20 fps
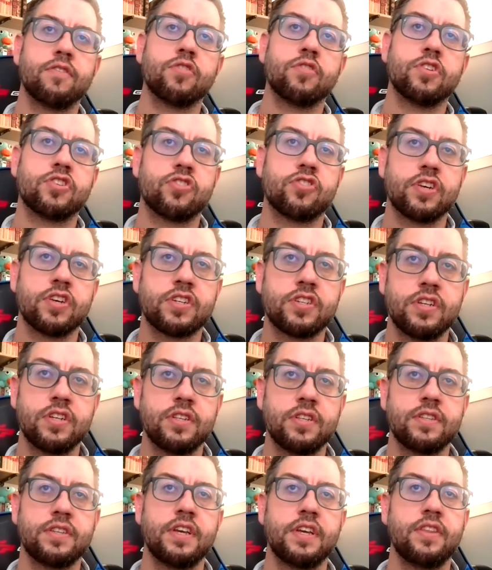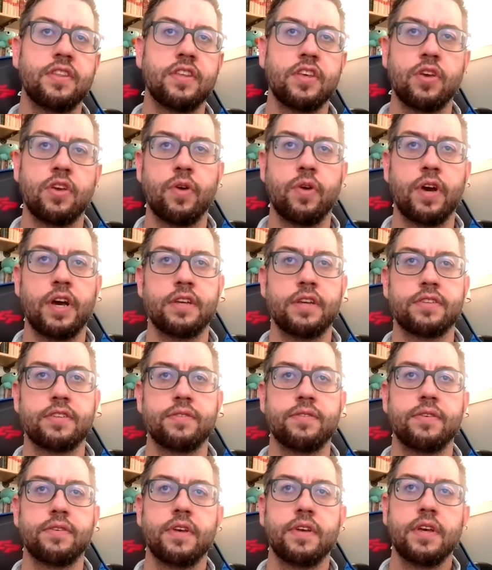restrictions in the U.S.